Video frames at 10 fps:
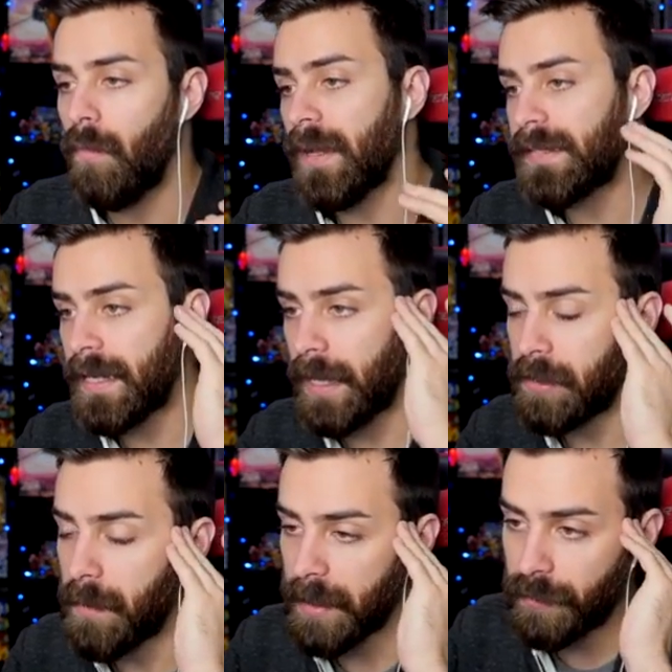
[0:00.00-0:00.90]
Why didn't I
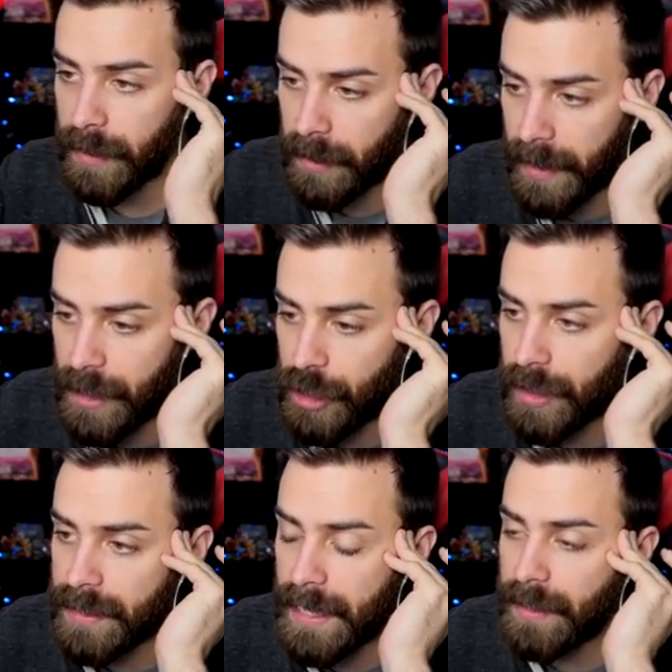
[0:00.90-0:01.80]
use Monster Reincarnation?
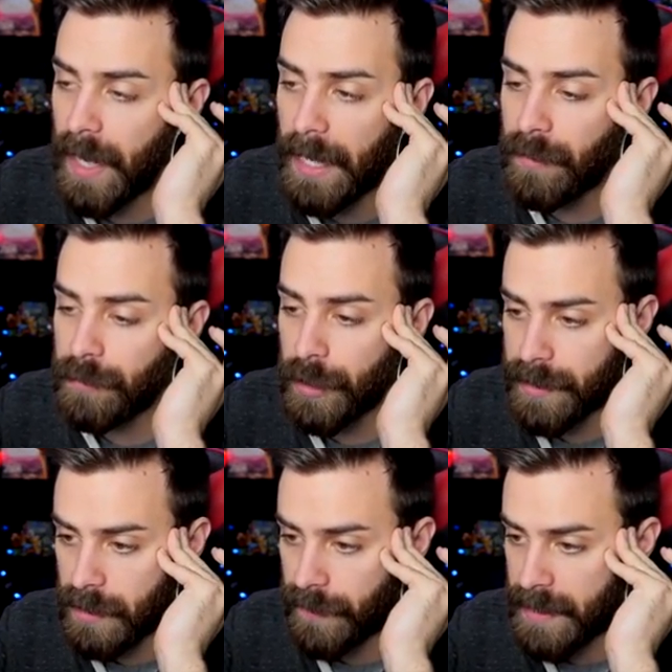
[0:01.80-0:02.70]
Because I didn't. I don't
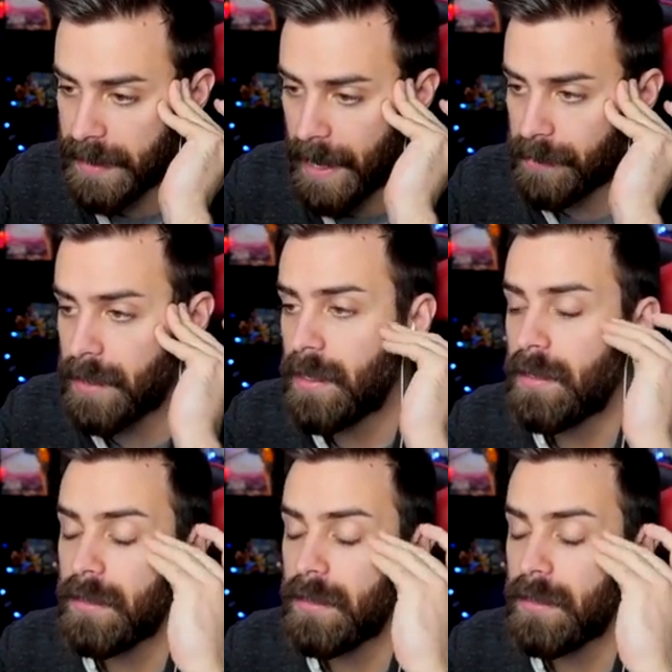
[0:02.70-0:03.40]
trust his face downs.